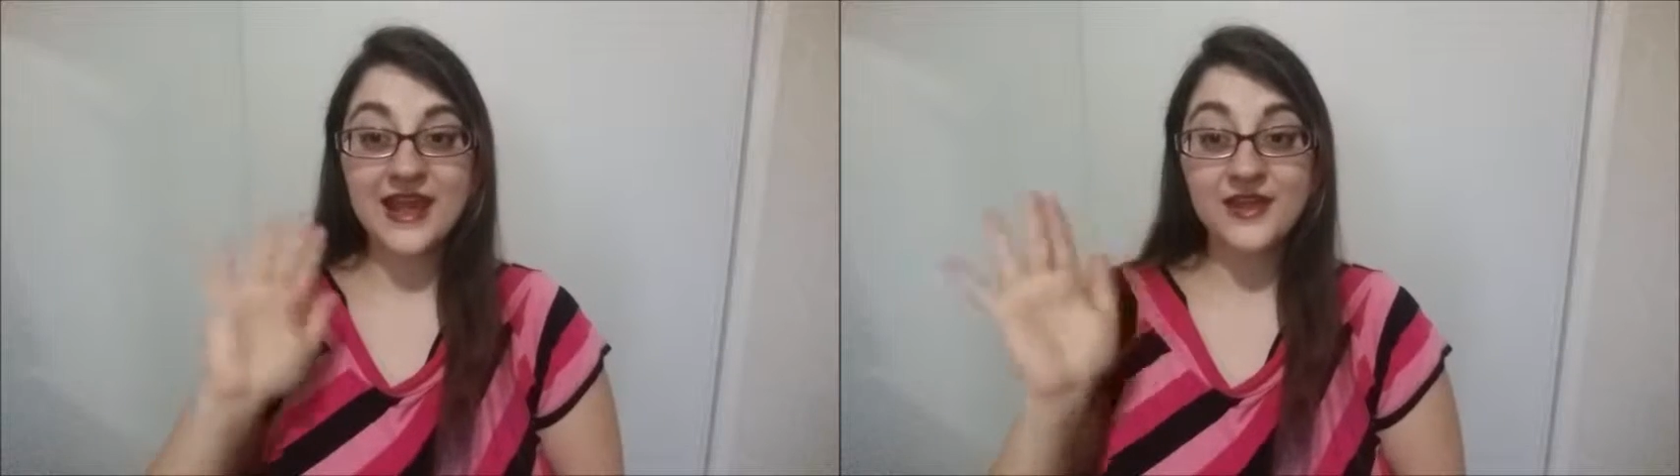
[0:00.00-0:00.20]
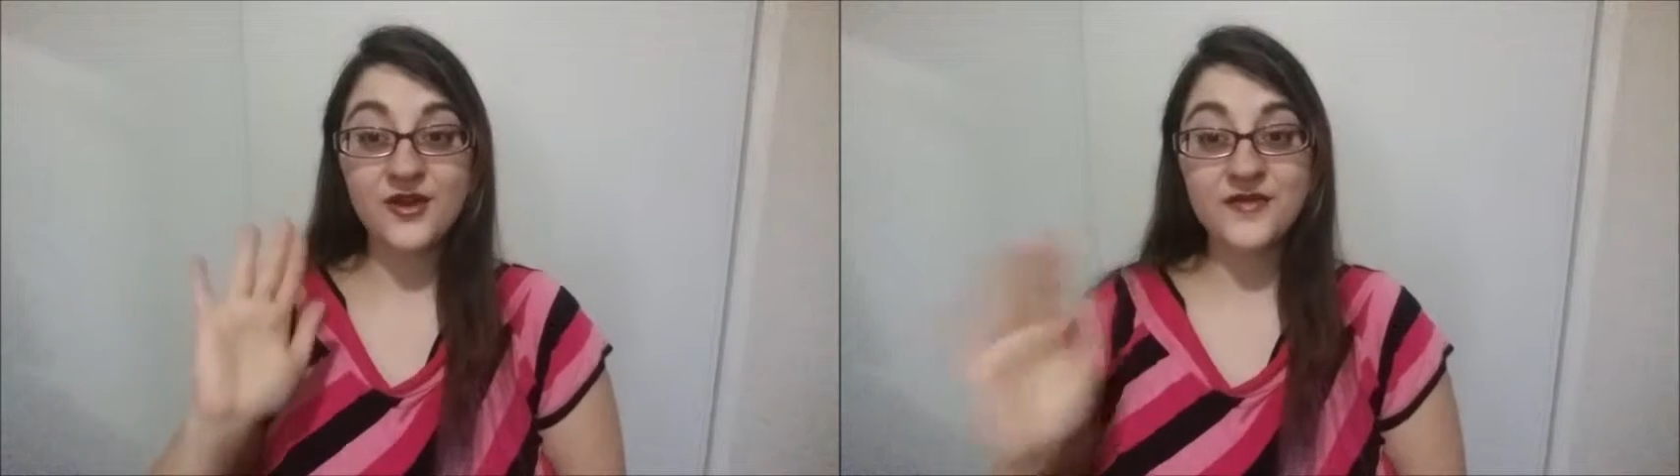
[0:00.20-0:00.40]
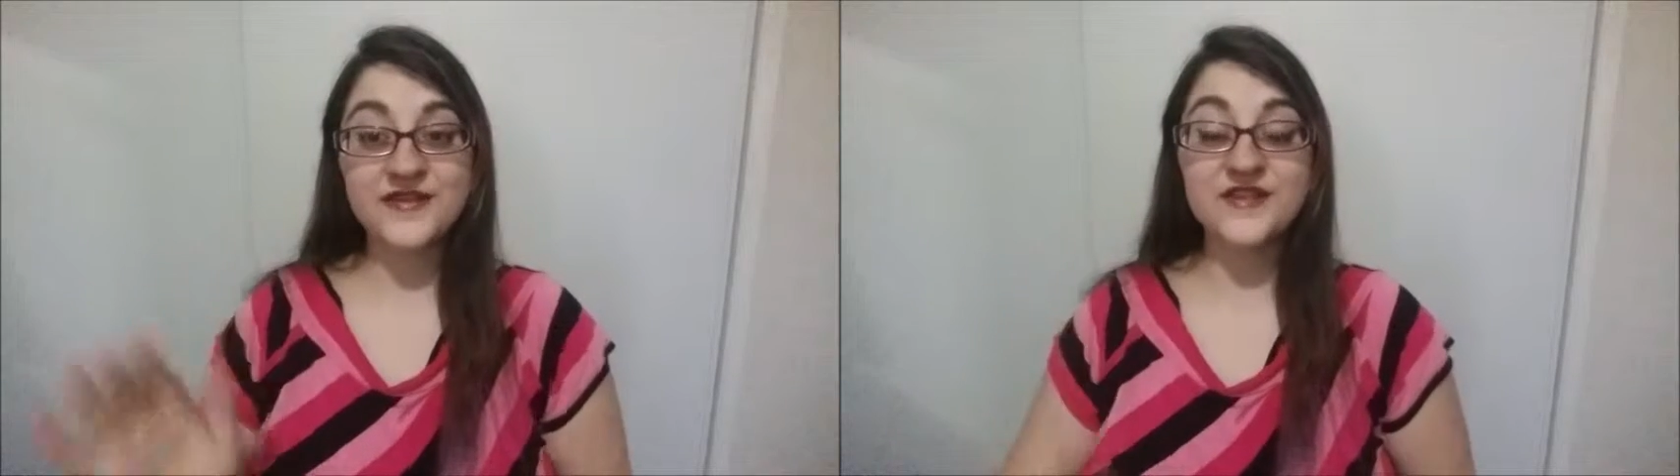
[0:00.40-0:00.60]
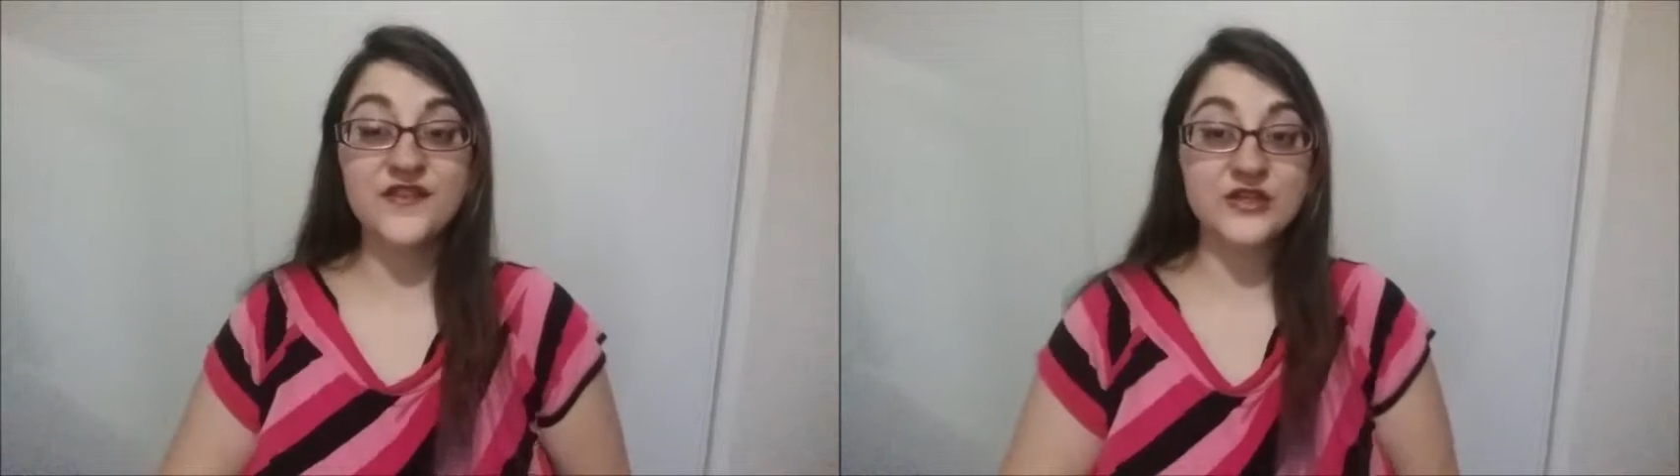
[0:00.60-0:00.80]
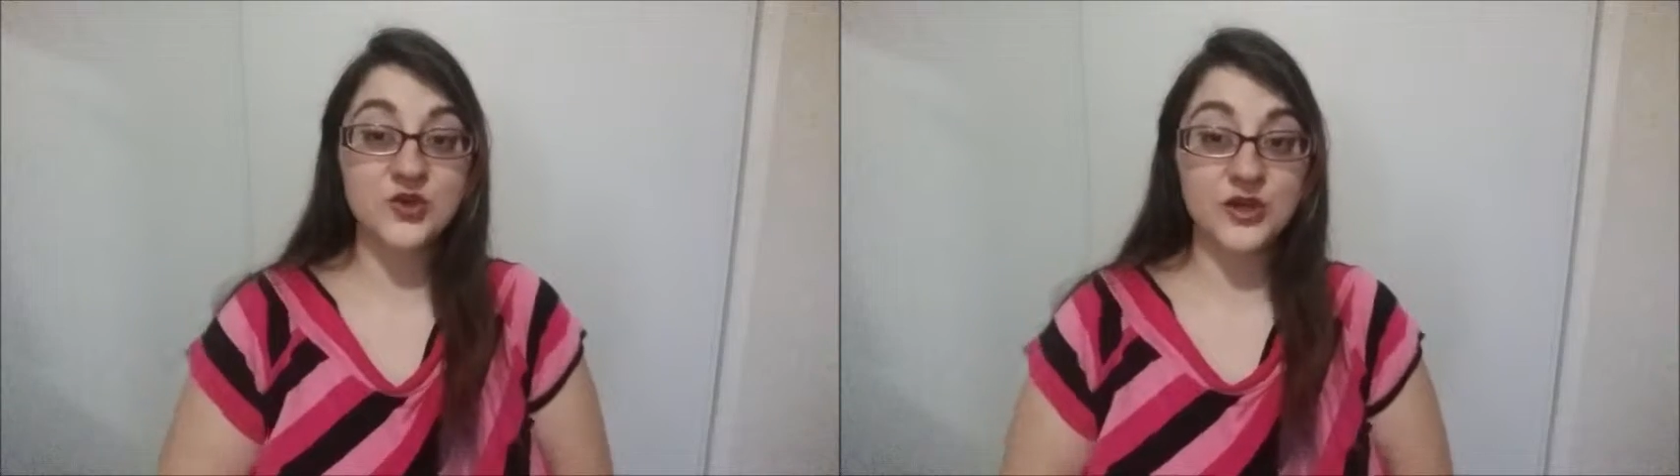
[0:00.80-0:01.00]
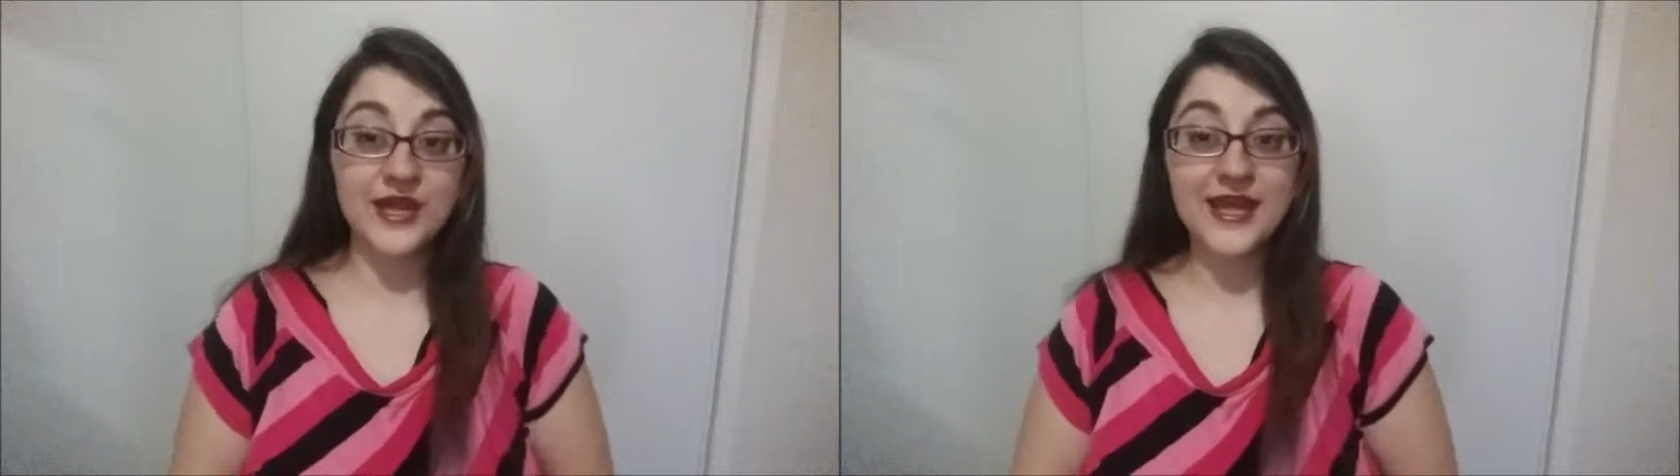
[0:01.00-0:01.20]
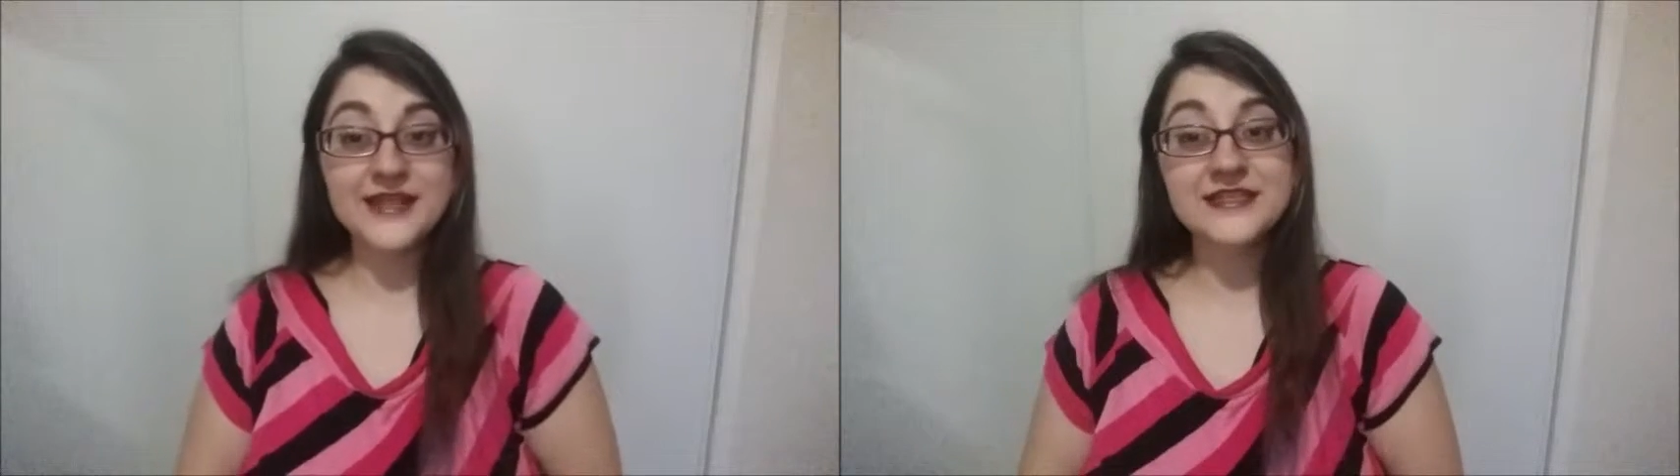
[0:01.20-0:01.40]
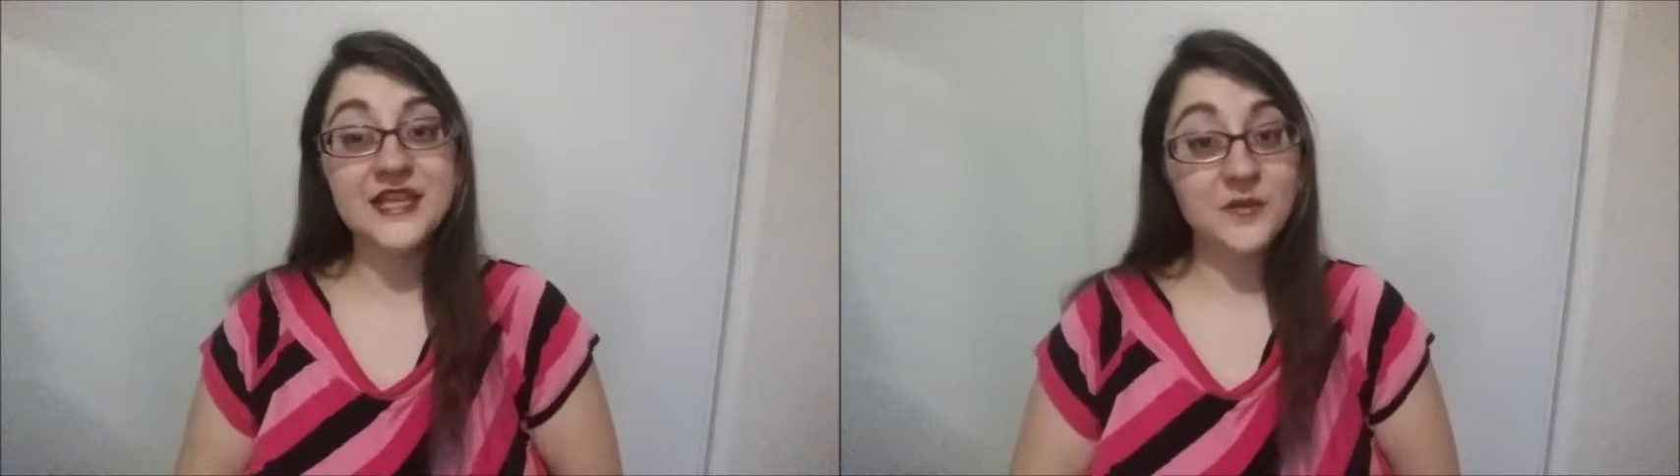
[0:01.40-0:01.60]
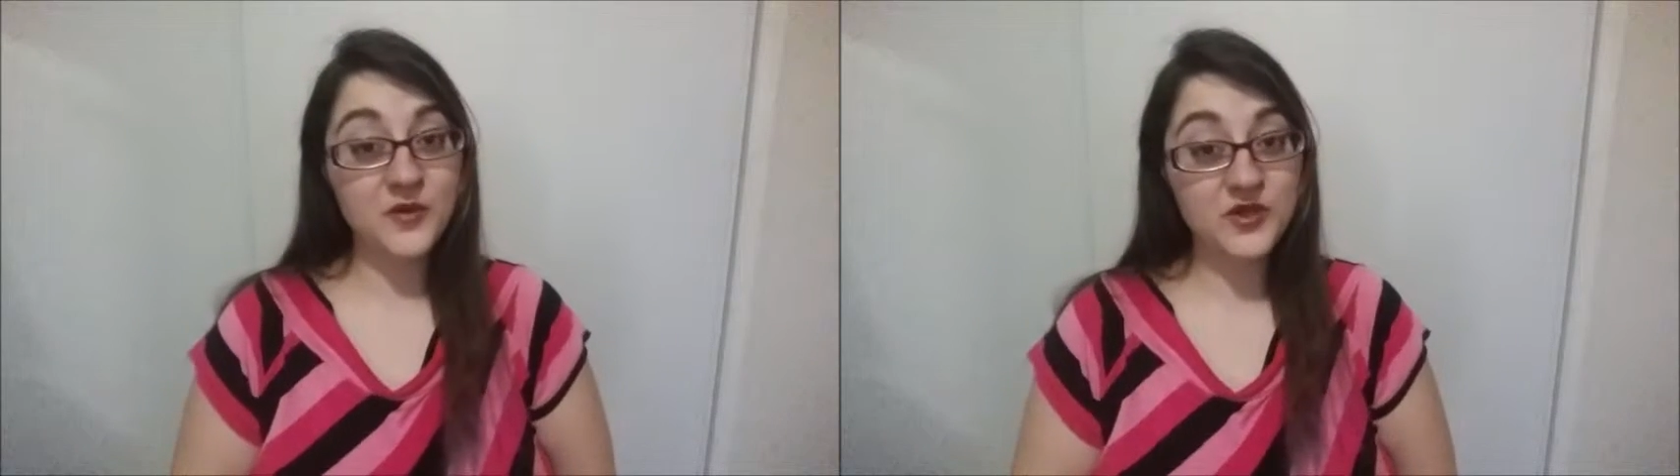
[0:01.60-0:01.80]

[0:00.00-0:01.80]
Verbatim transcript: Hello, this is Victoria and today we're